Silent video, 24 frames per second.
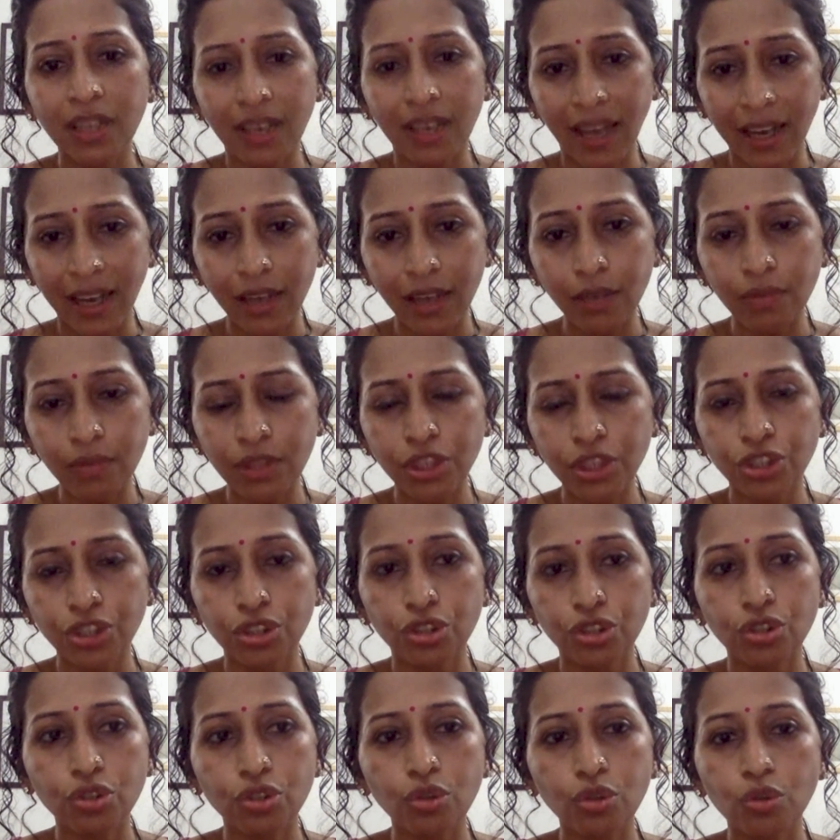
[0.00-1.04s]
language
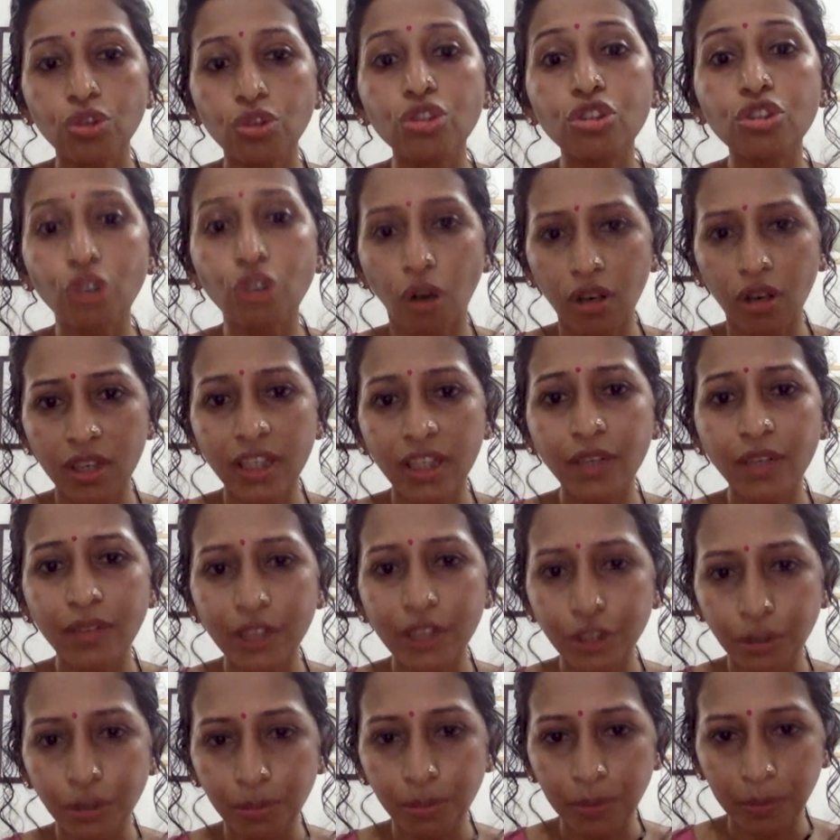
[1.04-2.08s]
is so solid when
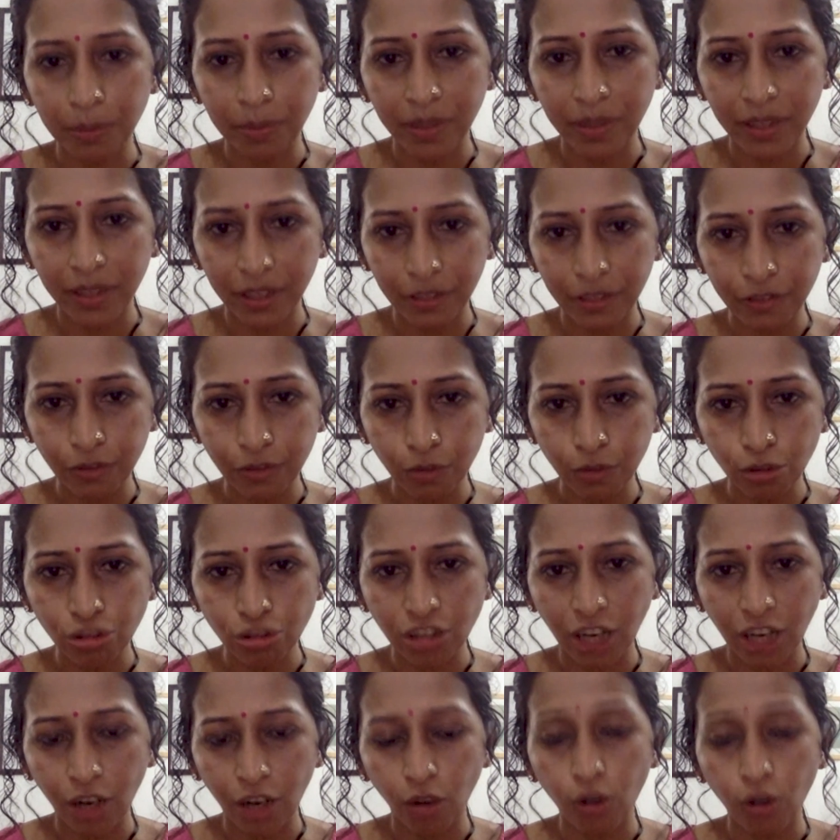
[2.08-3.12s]
you're preparing food.
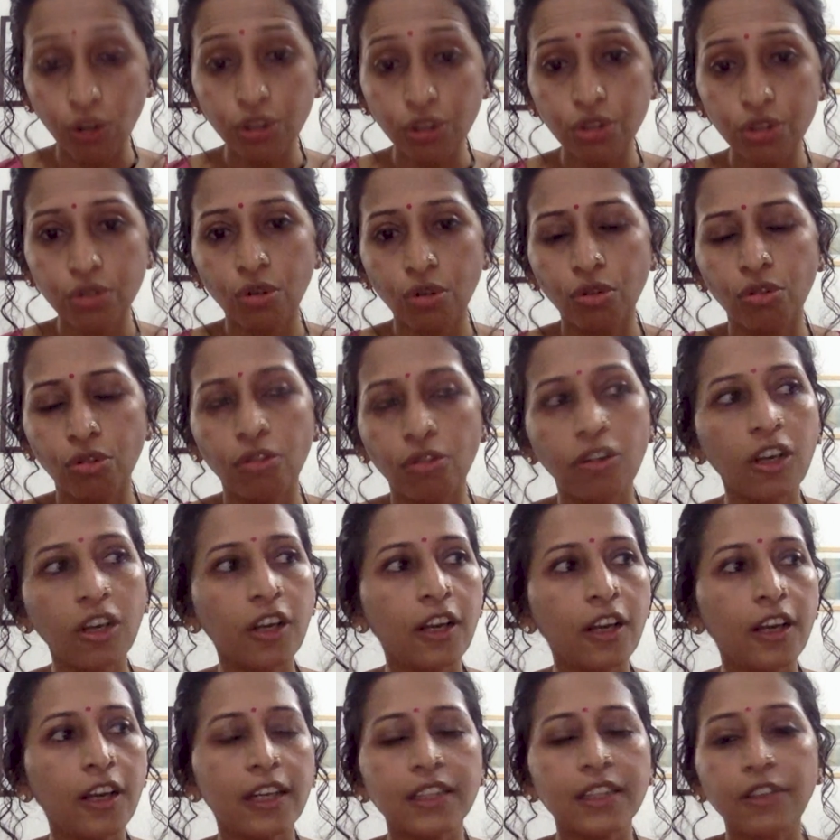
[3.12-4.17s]
That also
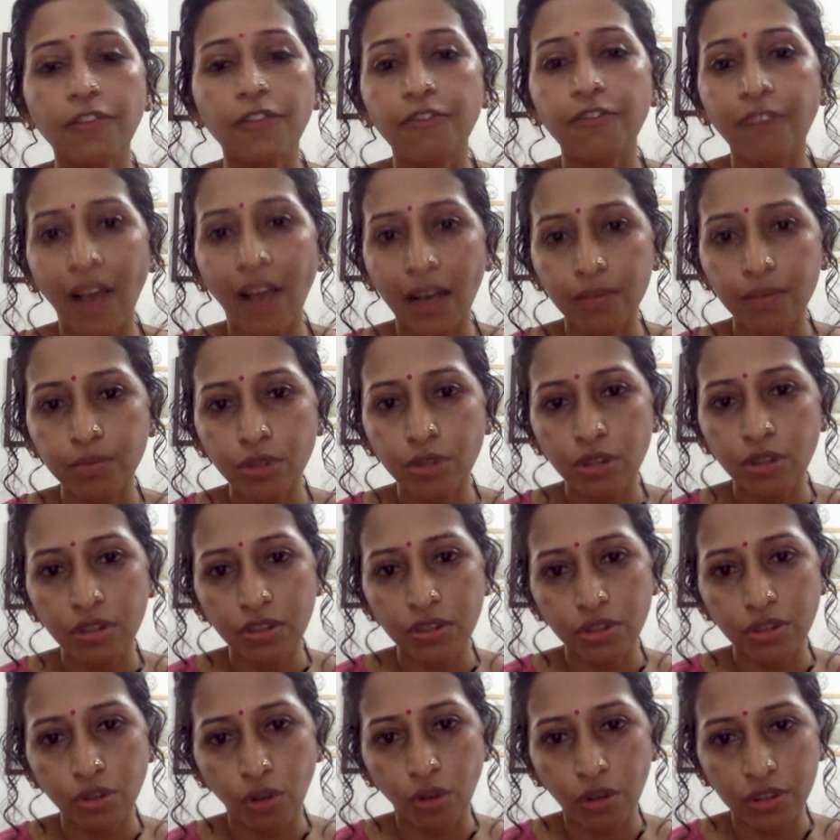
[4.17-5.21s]
is a
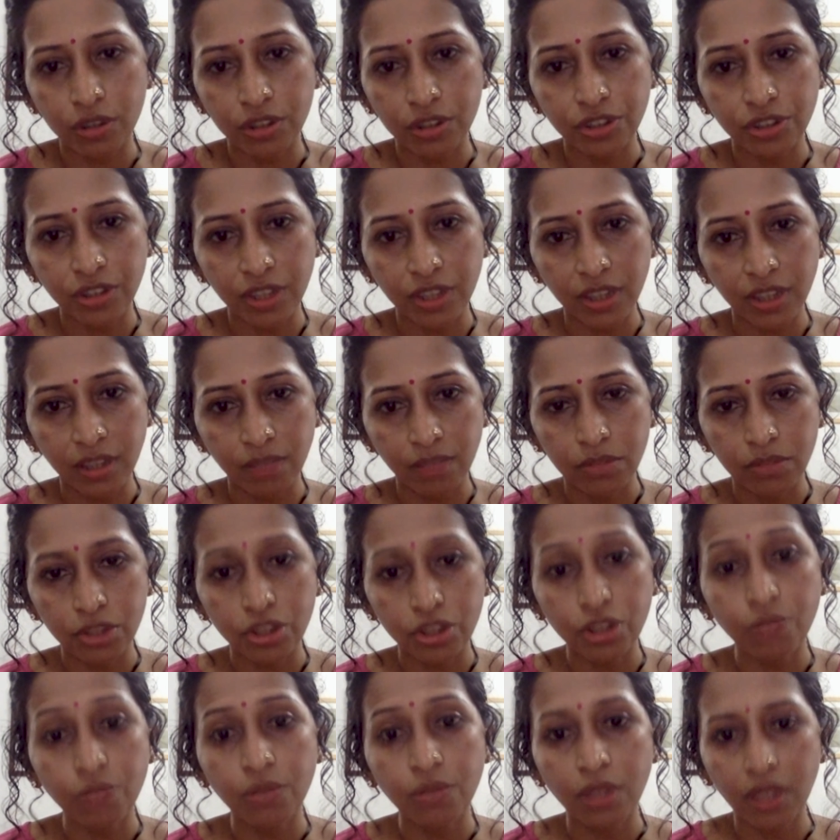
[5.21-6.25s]
fabulous auditory
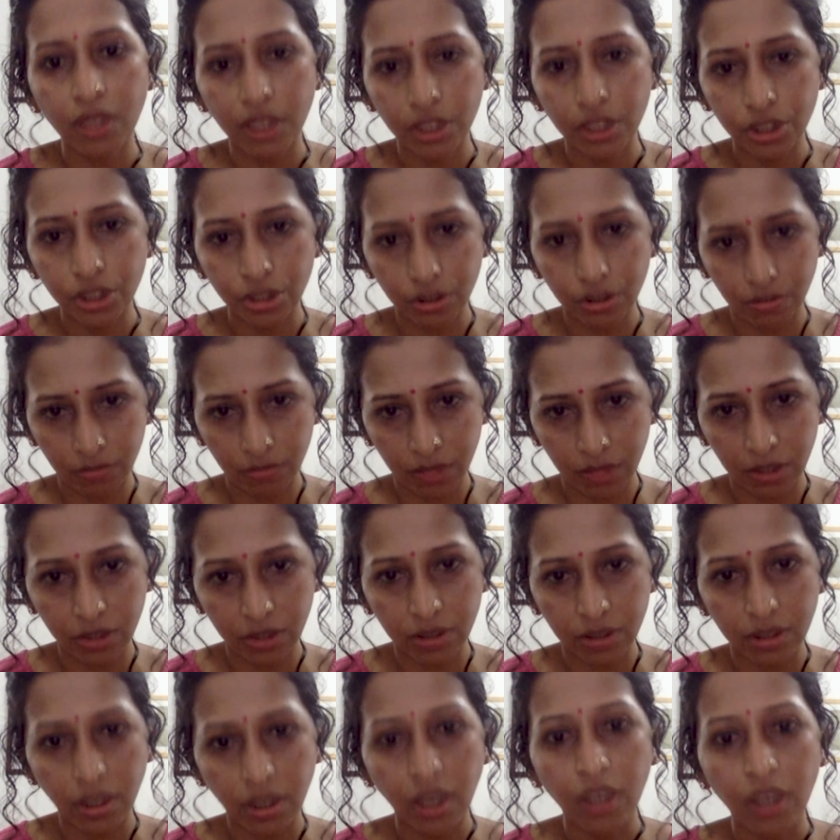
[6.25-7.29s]
stimulation.
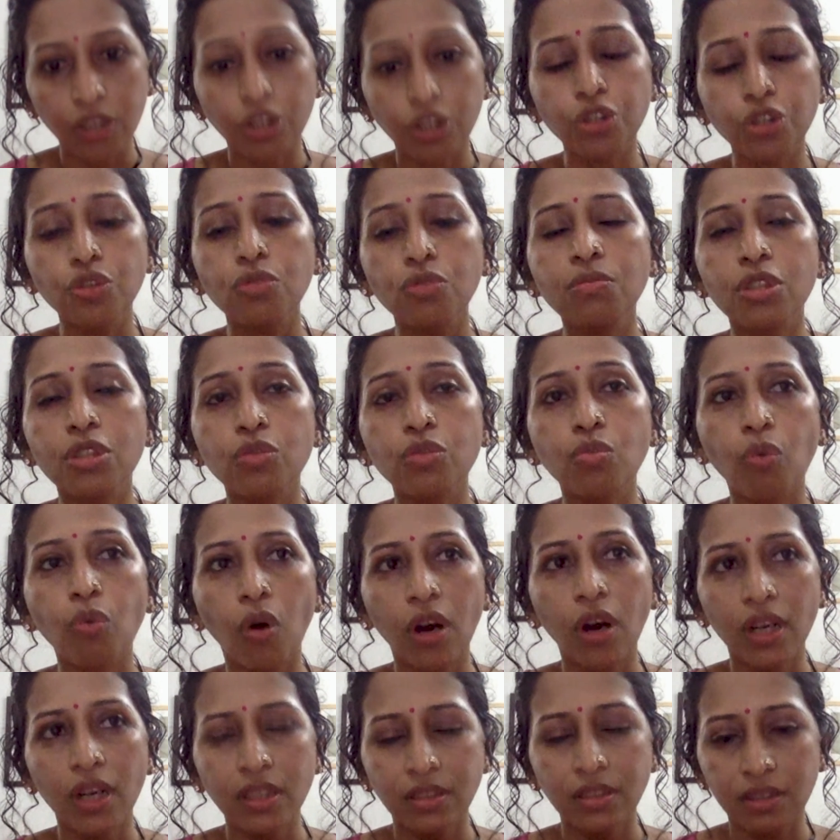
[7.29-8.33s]
The human
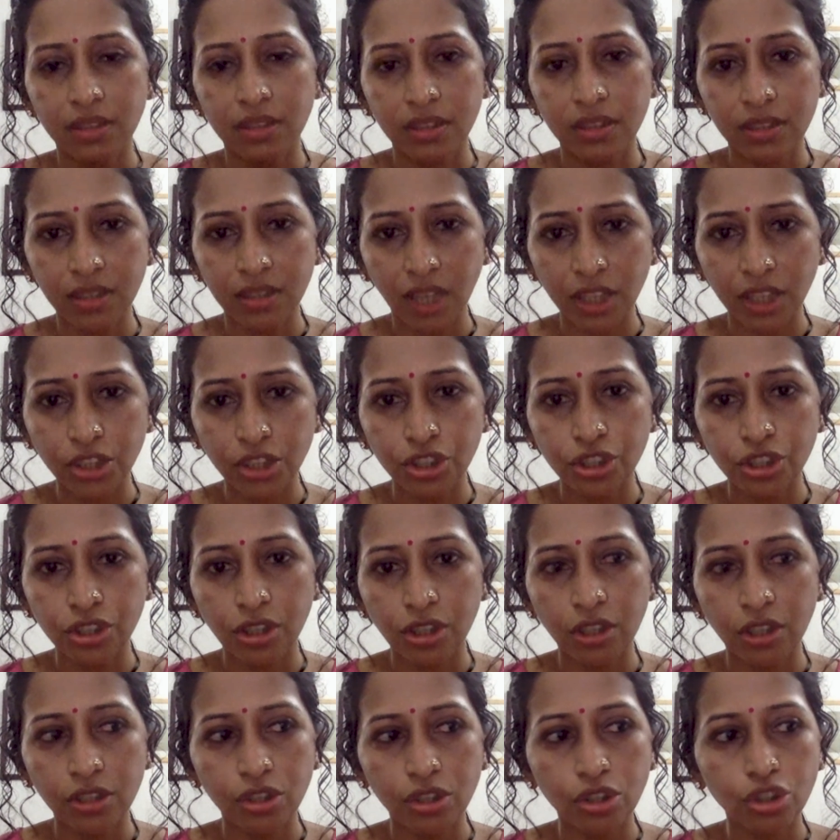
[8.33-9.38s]
voice is such
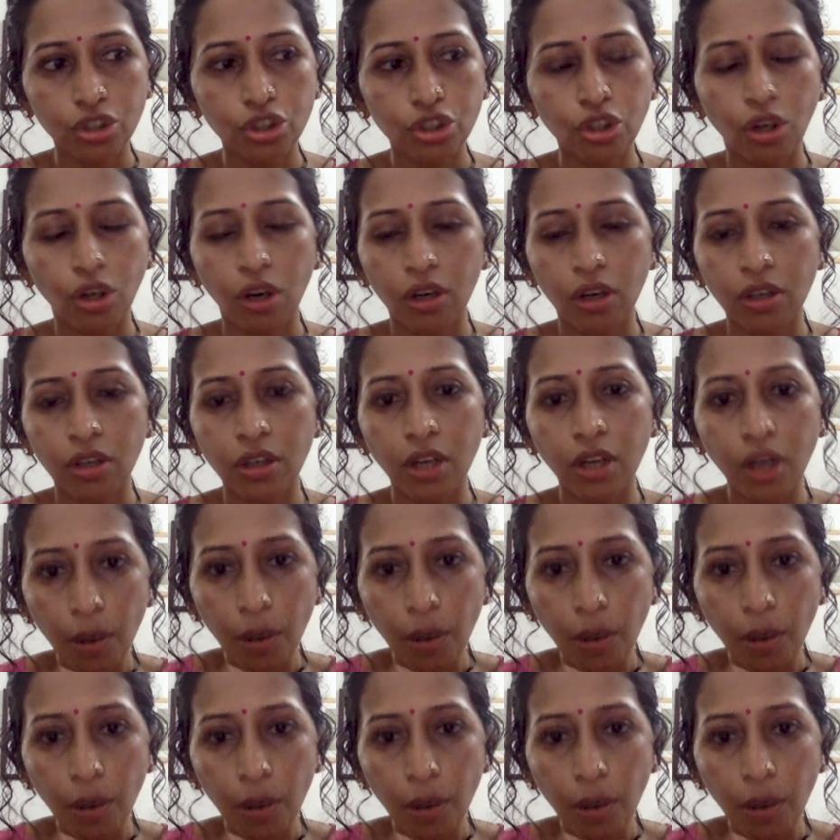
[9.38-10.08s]
a strong